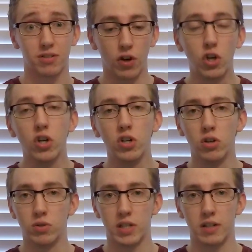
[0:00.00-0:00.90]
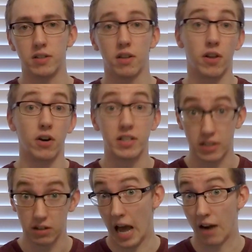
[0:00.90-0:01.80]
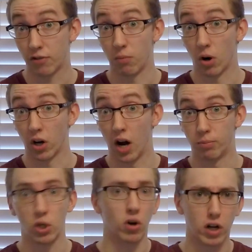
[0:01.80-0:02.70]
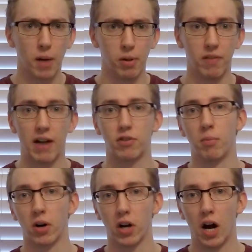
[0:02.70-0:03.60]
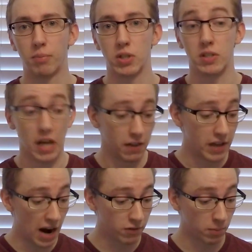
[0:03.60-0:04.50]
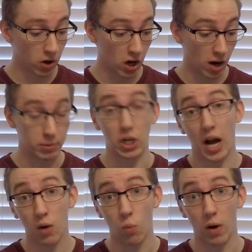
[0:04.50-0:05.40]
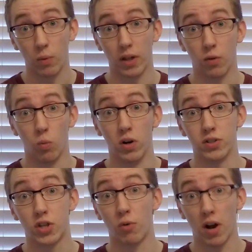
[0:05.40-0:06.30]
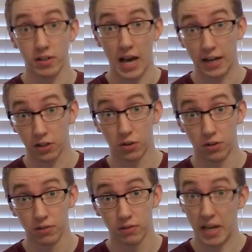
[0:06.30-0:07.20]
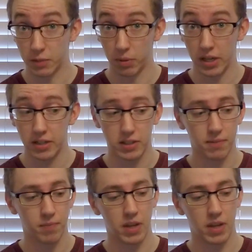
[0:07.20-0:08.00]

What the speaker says: The good news is there is an aftermarket option, or a couple of aftermarket options. The aftermarket option I went with was Tehran Tactical base plates.